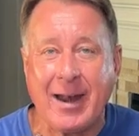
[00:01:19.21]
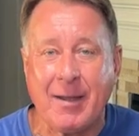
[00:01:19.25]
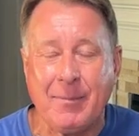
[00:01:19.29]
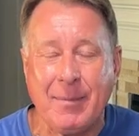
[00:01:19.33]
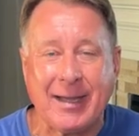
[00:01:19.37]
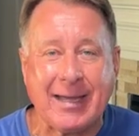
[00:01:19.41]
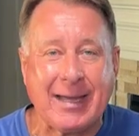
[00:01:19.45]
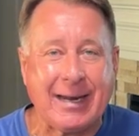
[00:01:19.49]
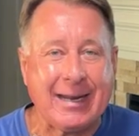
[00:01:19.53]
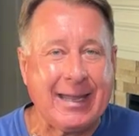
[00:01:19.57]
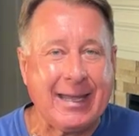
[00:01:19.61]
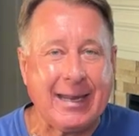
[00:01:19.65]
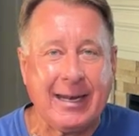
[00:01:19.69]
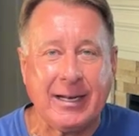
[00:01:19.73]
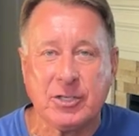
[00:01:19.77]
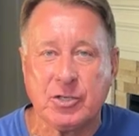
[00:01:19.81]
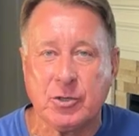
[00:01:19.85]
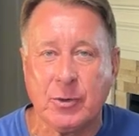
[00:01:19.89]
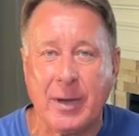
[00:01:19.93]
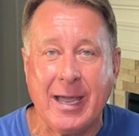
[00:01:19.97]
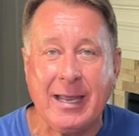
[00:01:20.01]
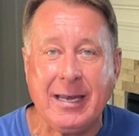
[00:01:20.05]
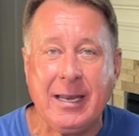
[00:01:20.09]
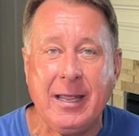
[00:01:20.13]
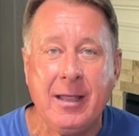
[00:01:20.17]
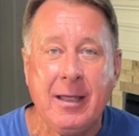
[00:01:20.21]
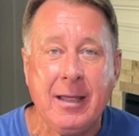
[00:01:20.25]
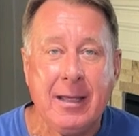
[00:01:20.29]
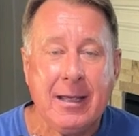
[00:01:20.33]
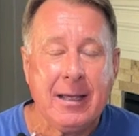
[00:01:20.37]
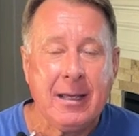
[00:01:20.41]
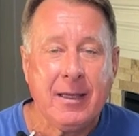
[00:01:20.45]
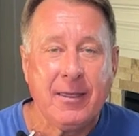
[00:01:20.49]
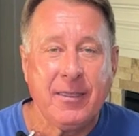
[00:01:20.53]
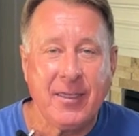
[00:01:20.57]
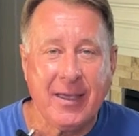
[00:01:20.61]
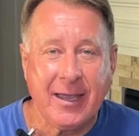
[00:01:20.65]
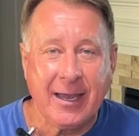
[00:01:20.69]
I'm not going to get into
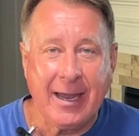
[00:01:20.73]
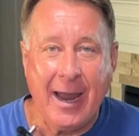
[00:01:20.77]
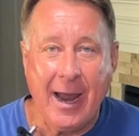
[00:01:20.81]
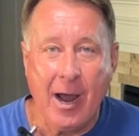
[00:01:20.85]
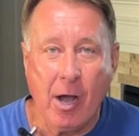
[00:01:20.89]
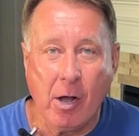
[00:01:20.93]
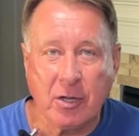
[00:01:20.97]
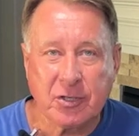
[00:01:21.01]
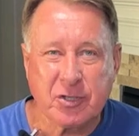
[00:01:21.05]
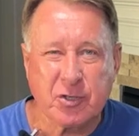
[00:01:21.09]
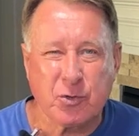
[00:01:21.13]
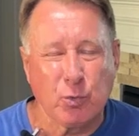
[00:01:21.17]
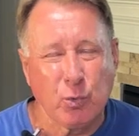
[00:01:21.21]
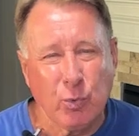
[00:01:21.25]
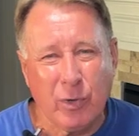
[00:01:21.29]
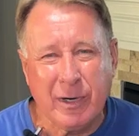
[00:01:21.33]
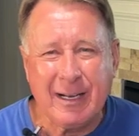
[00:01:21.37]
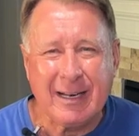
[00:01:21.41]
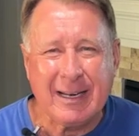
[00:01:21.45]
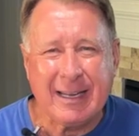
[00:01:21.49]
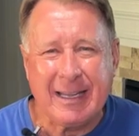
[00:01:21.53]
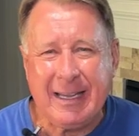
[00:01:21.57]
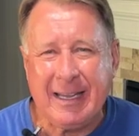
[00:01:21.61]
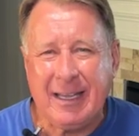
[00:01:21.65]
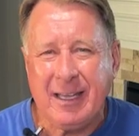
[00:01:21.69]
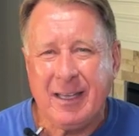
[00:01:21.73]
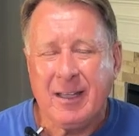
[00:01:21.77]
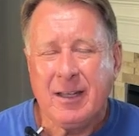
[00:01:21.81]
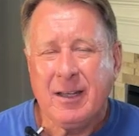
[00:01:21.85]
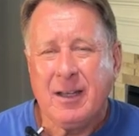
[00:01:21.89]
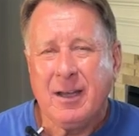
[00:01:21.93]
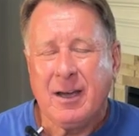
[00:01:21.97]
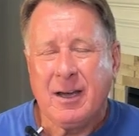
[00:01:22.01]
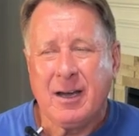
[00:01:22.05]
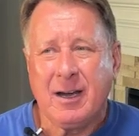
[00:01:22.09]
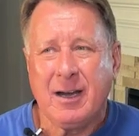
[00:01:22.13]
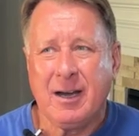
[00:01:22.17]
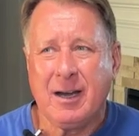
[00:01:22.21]
anything else really
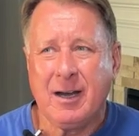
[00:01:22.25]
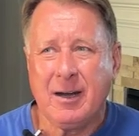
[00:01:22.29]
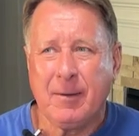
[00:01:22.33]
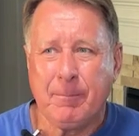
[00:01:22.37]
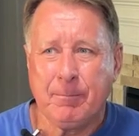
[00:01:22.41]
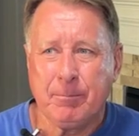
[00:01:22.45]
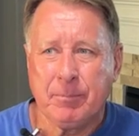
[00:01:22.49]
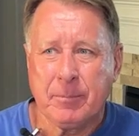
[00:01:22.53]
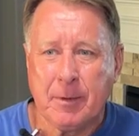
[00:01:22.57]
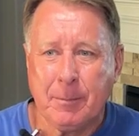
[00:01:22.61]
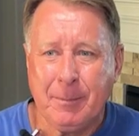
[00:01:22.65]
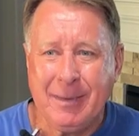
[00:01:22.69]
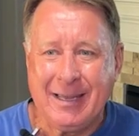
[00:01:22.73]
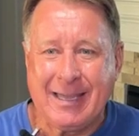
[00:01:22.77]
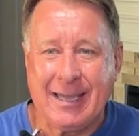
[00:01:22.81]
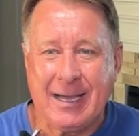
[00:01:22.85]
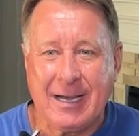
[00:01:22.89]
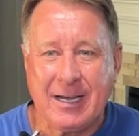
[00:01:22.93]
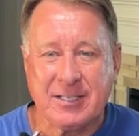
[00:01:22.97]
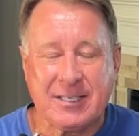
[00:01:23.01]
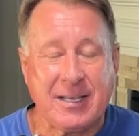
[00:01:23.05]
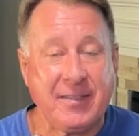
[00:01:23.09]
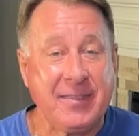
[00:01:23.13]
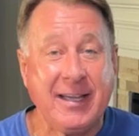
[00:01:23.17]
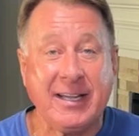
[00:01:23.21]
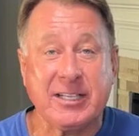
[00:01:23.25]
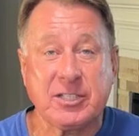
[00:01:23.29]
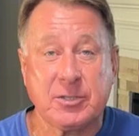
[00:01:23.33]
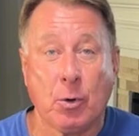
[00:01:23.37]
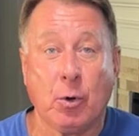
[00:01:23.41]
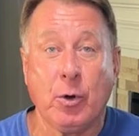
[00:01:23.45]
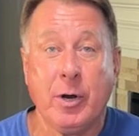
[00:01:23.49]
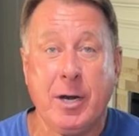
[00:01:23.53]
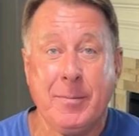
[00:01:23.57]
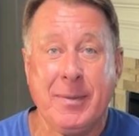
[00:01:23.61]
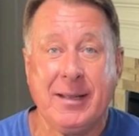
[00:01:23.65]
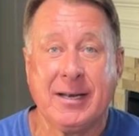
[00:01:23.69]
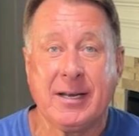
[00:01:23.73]
because I think it's
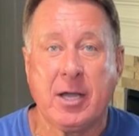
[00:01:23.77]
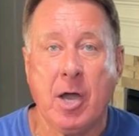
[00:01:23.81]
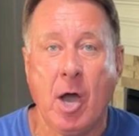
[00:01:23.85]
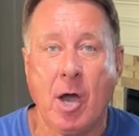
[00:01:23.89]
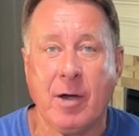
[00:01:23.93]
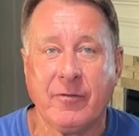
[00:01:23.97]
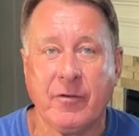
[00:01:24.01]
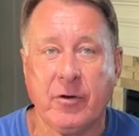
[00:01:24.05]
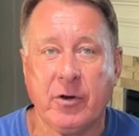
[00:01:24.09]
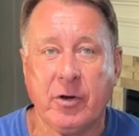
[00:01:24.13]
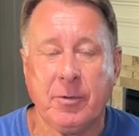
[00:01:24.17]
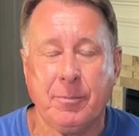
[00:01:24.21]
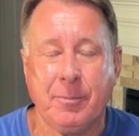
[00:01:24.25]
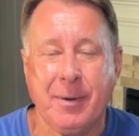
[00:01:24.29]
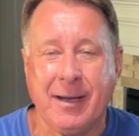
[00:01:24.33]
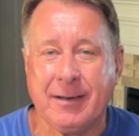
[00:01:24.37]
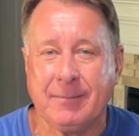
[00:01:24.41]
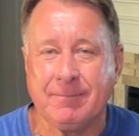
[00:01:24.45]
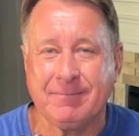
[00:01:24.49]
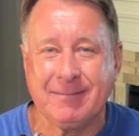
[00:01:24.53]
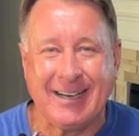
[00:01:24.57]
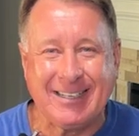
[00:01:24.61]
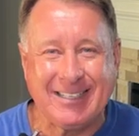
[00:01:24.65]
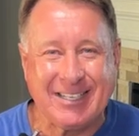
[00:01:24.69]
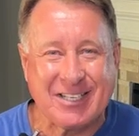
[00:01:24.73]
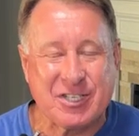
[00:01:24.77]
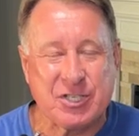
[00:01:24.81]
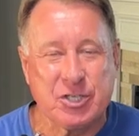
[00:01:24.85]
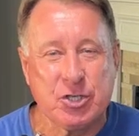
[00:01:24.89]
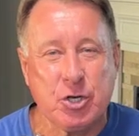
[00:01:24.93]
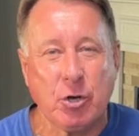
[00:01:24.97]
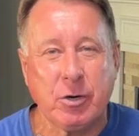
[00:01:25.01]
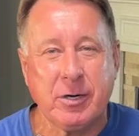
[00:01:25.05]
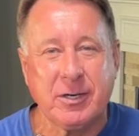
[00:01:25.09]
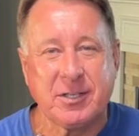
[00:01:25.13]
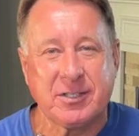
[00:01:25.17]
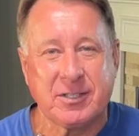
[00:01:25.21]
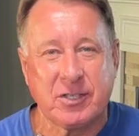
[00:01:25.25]
already been covered, but I just
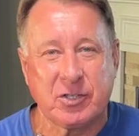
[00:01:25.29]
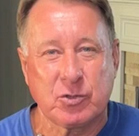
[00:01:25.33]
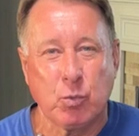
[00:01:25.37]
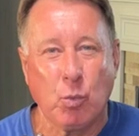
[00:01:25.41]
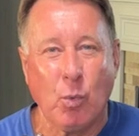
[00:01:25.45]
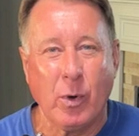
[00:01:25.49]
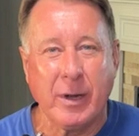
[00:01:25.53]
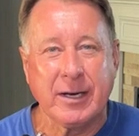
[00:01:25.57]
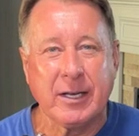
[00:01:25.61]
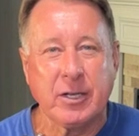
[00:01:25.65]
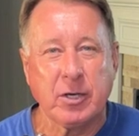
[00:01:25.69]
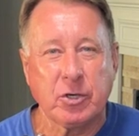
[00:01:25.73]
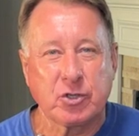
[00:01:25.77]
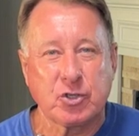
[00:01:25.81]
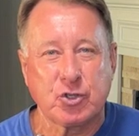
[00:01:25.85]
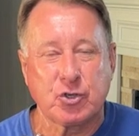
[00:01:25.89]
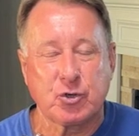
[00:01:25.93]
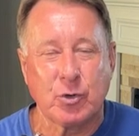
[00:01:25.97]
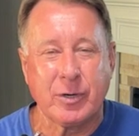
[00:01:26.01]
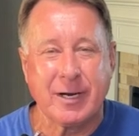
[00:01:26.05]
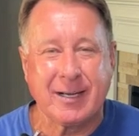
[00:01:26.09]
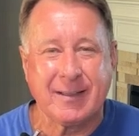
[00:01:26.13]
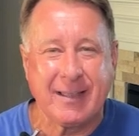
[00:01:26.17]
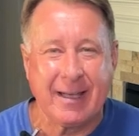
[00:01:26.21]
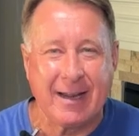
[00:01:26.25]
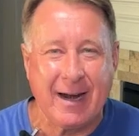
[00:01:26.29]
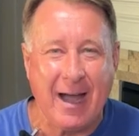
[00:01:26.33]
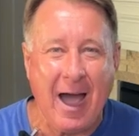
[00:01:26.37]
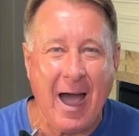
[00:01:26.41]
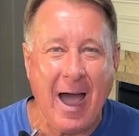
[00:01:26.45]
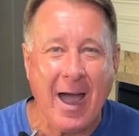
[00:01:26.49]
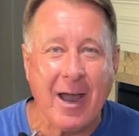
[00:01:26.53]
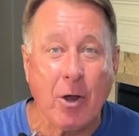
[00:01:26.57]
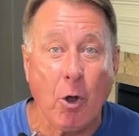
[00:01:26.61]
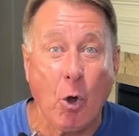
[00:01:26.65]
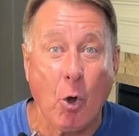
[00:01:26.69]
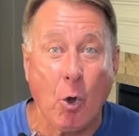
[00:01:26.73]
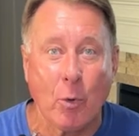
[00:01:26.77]
noticed this one little trick that
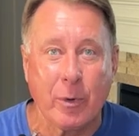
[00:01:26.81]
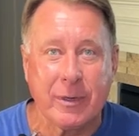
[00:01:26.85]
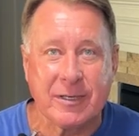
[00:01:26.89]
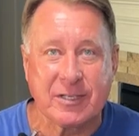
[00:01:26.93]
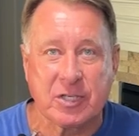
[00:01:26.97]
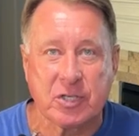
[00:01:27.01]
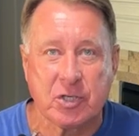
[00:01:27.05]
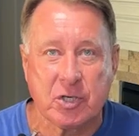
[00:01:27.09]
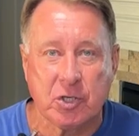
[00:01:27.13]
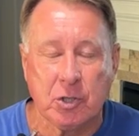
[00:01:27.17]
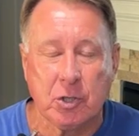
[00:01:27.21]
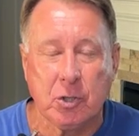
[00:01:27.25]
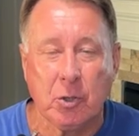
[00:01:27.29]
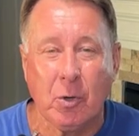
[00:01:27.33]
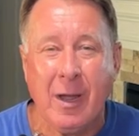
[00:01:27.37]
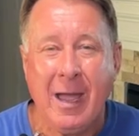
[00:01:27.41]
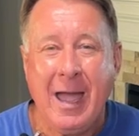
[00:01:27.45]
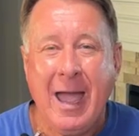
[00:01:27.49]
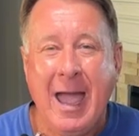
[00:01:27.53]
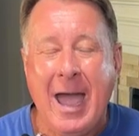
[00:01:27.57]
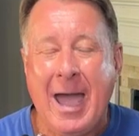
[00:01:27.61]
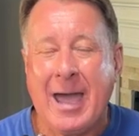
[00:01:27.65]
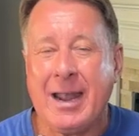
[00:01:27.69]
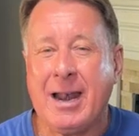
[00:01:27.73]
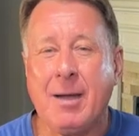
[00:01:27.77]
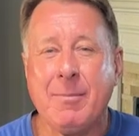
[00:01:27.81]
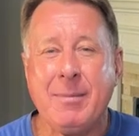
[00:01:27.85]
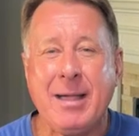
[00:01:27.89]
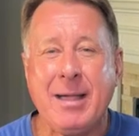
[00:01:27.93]
I always do, and